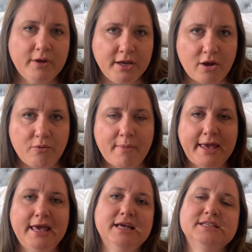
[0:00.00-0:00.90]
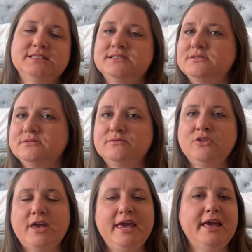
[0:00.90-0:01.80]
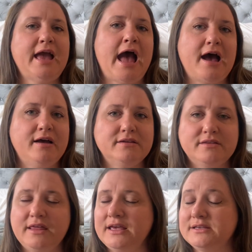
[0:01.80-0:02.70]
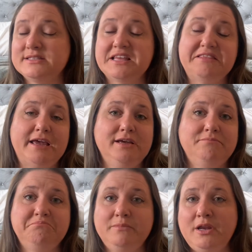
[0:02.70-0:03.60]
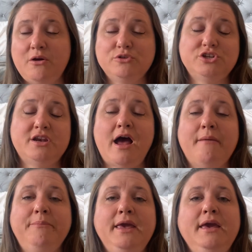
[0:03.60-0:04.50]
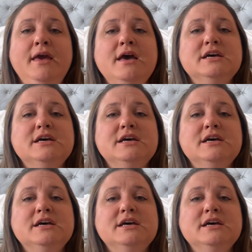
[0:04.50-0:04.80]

you know, my kids looking at things that they, you know, should not be.